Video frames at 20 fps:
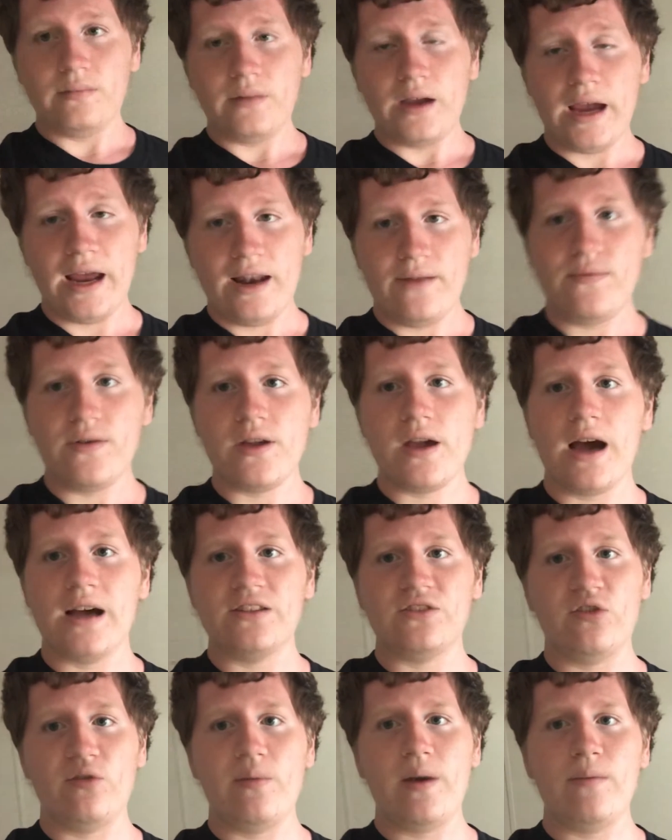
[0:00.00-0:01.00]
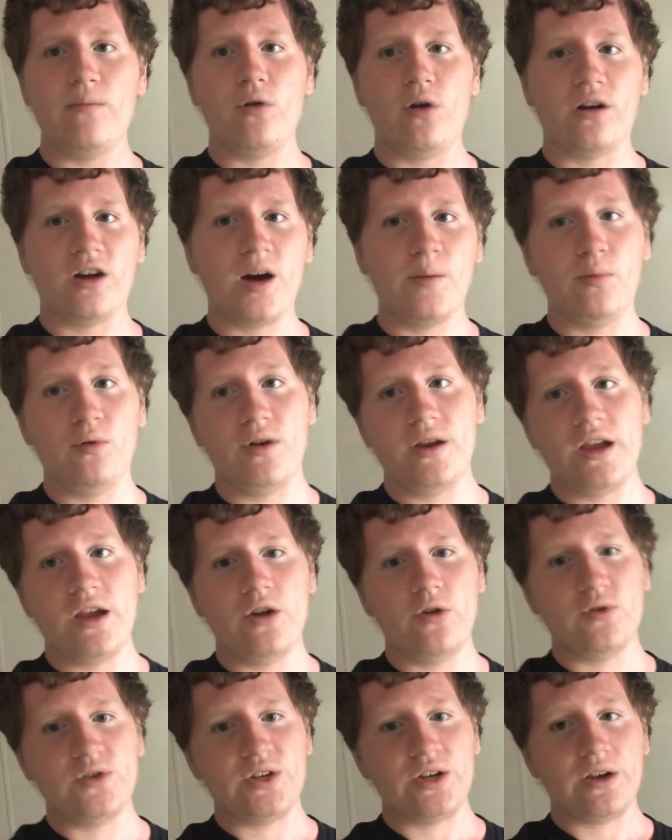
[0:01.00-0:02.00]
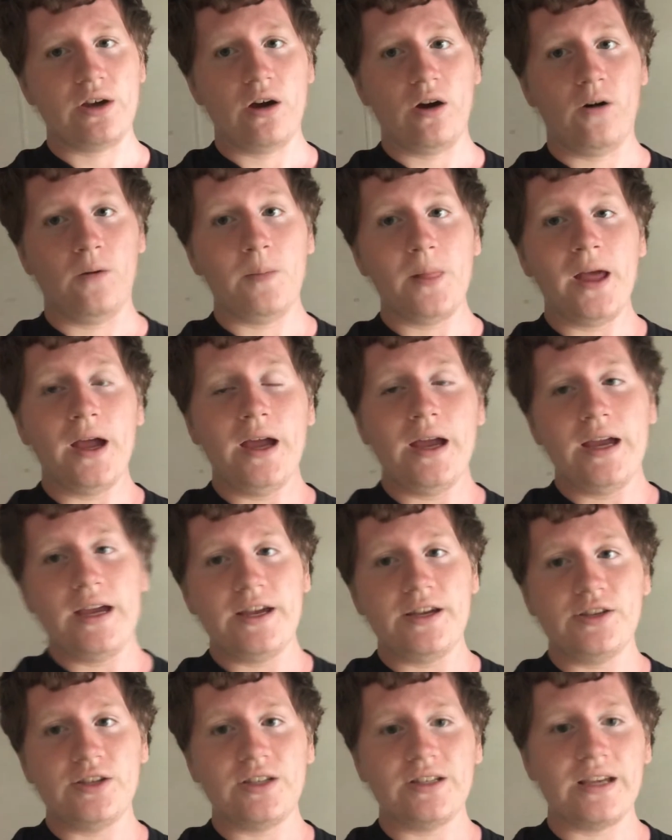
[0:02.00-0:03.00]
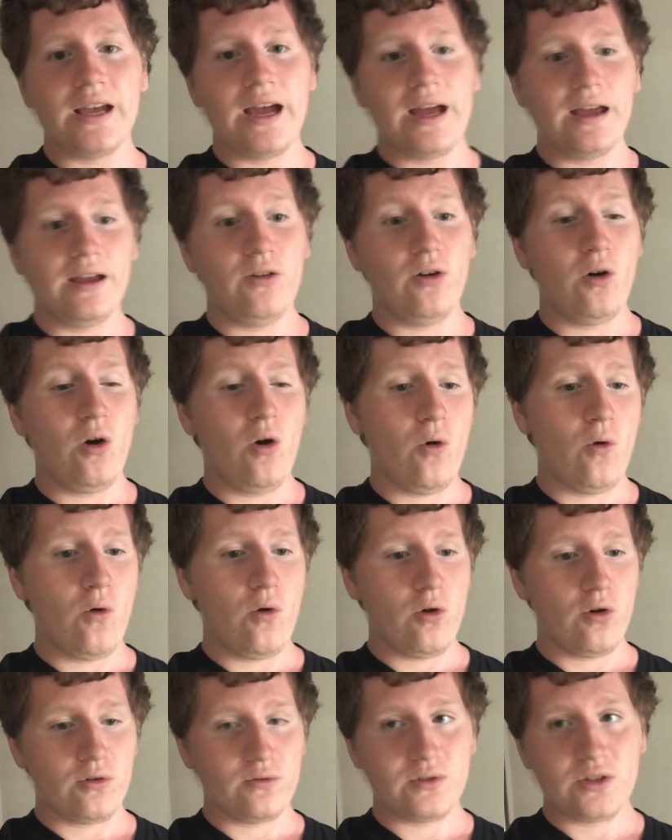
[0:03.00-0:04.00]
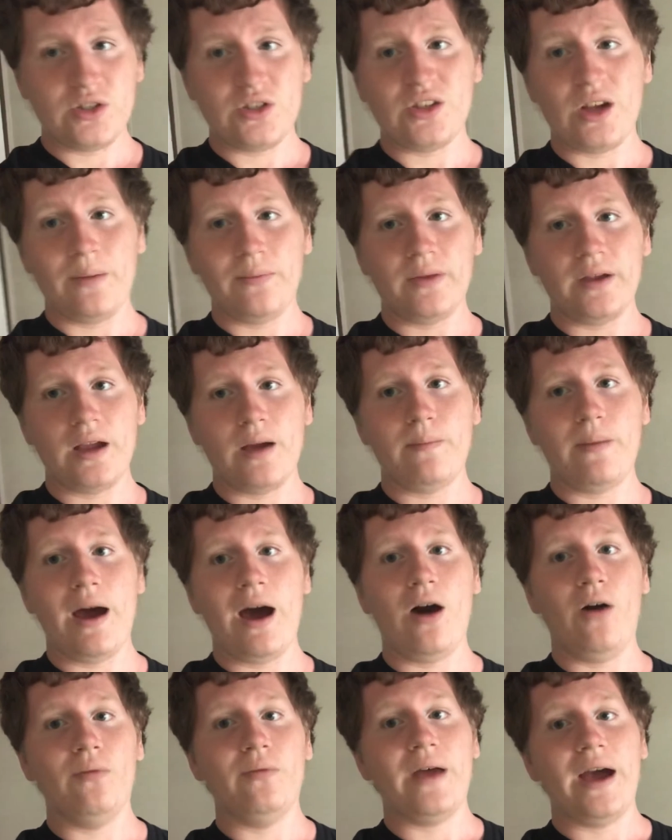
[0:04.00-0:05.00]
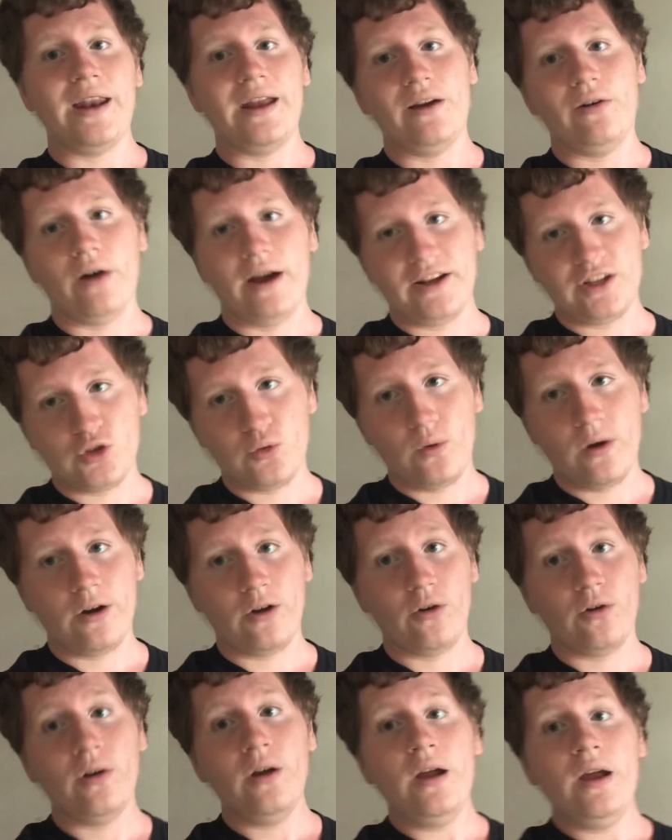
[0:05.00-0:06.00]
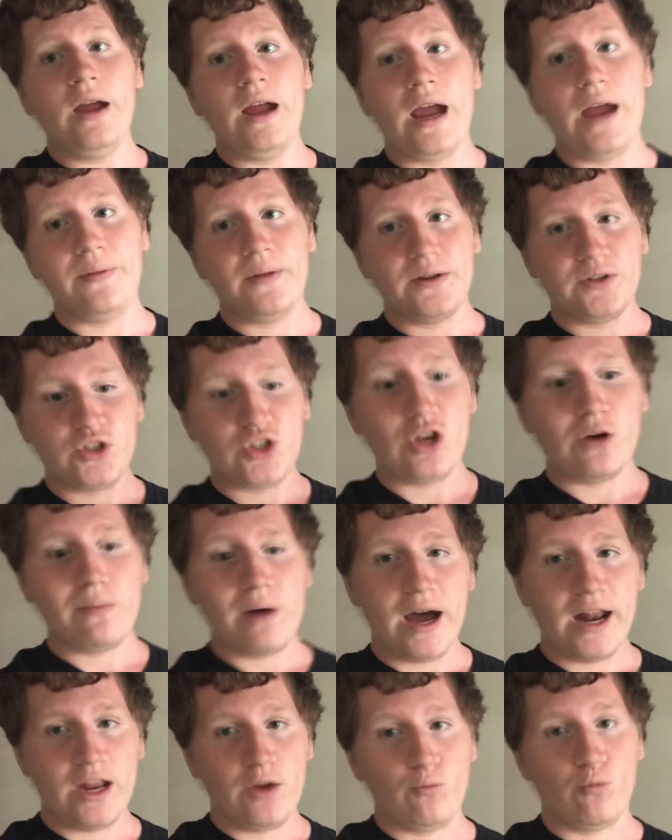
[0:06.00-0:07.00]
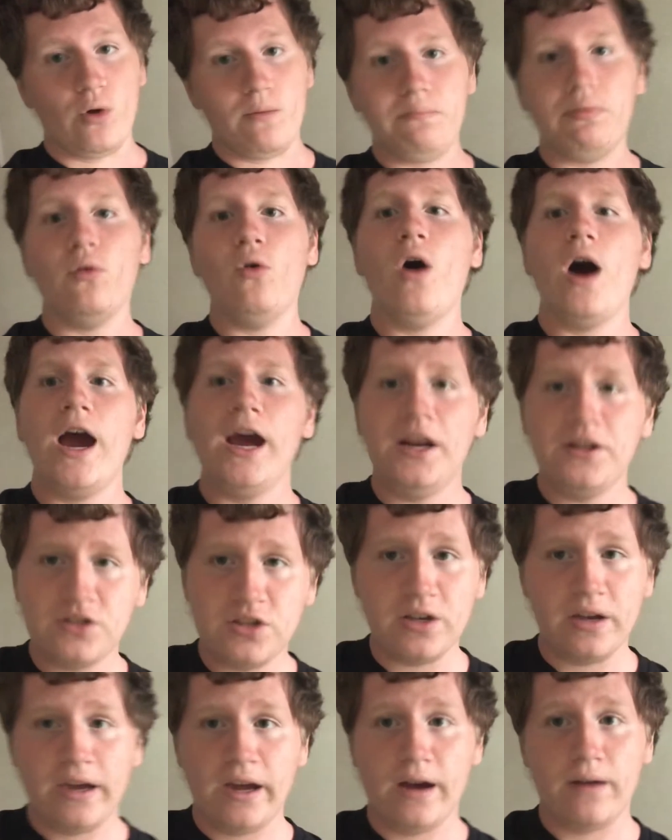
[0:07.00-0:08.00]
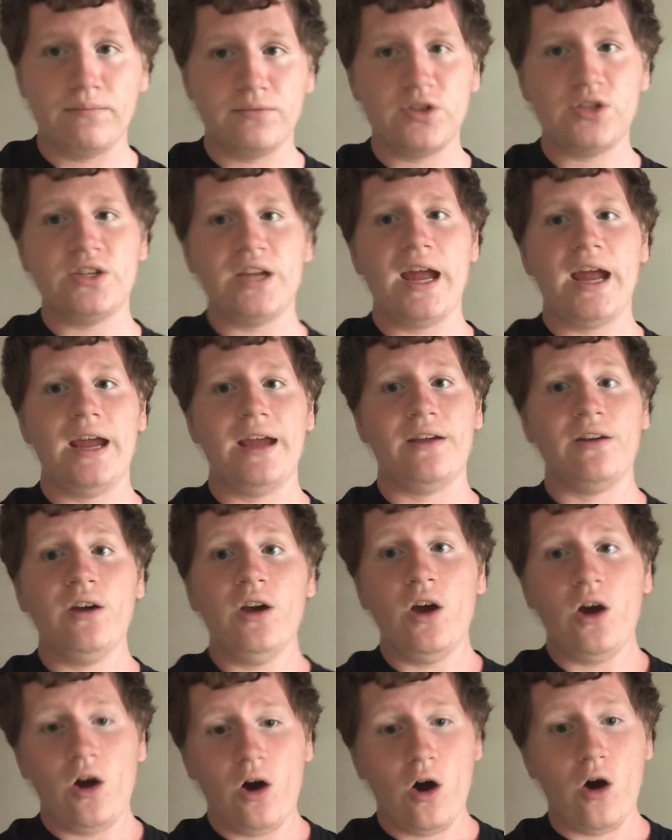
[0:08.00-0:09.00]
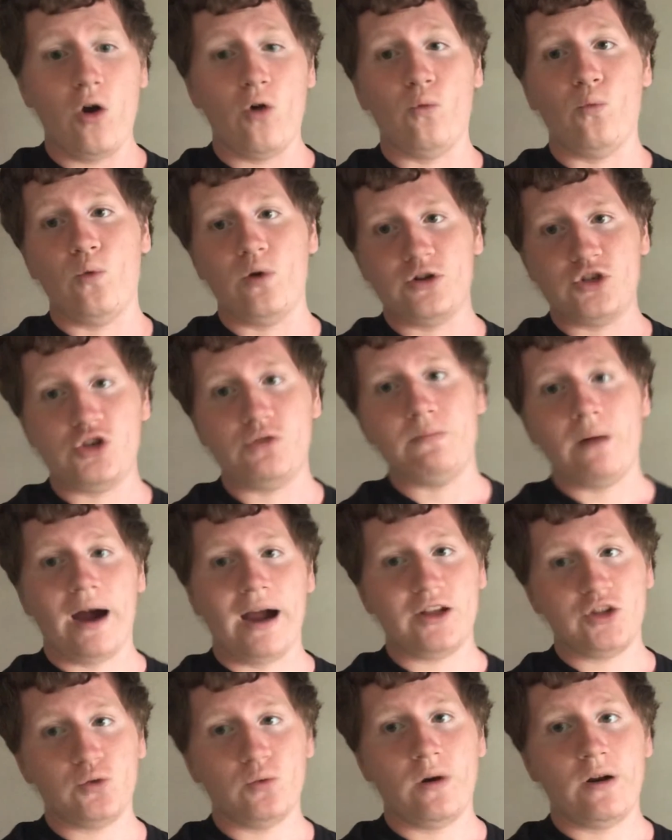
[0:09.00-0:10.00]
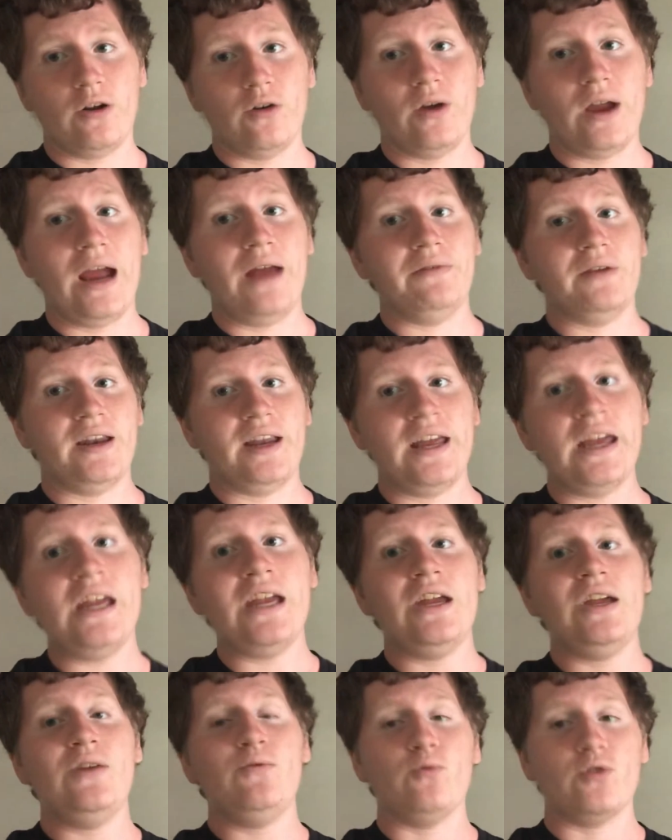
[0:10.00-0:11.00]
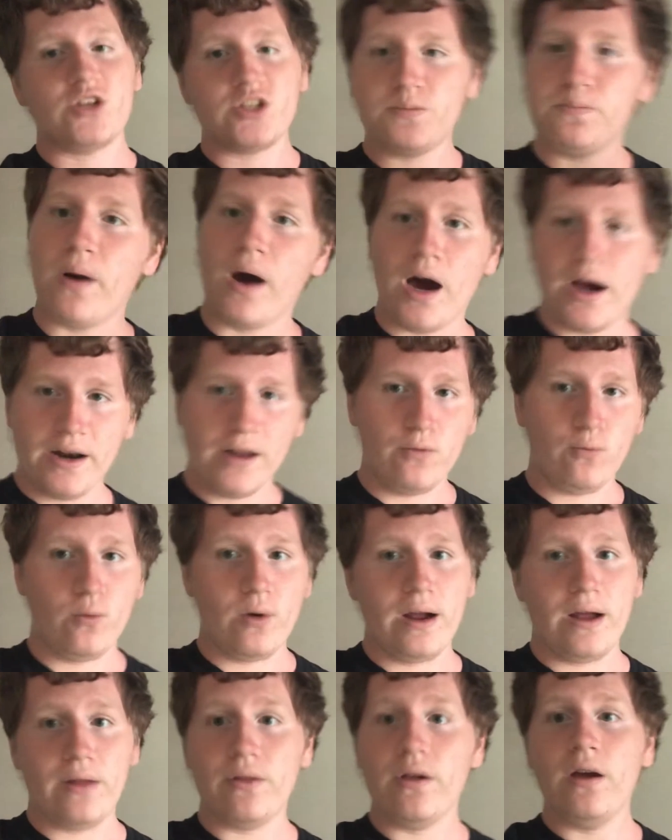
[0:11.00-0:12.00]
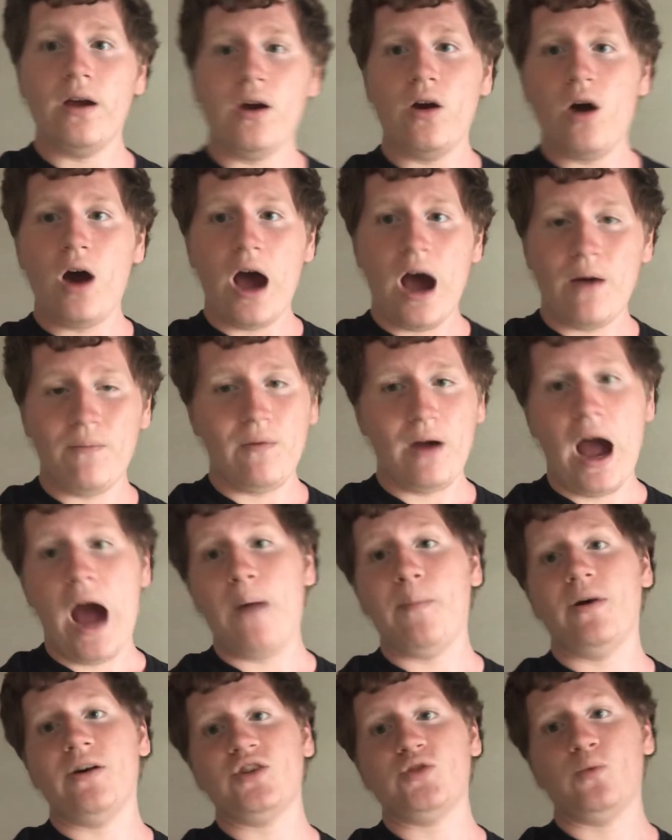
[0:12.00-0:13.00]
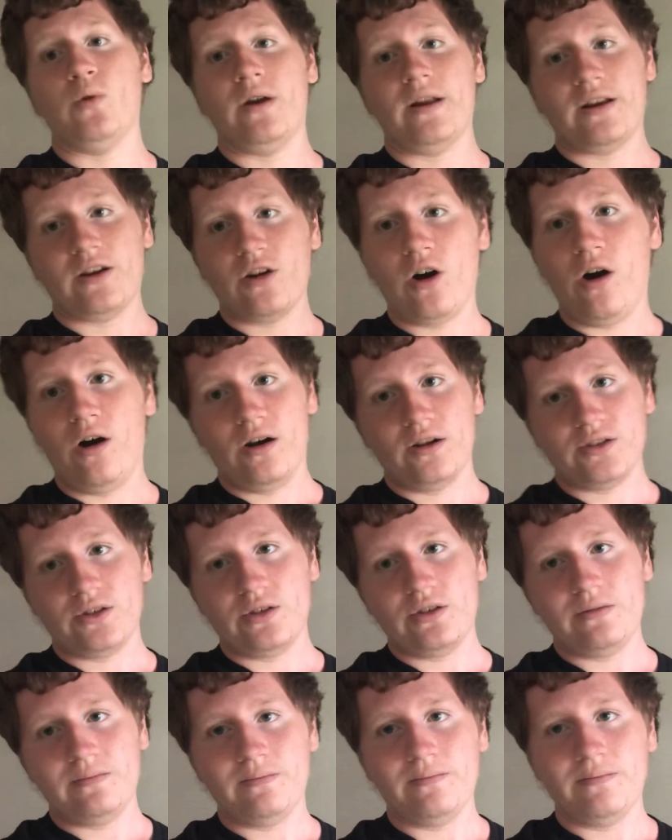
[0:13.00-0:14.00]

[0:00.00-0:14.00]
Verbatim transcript: And if you guys remember a couple years ago, he said or something about that he liked Twitter, and then somebody replied to him saying, oh, would you buy Twitter? And then he responded with, how much would it cost?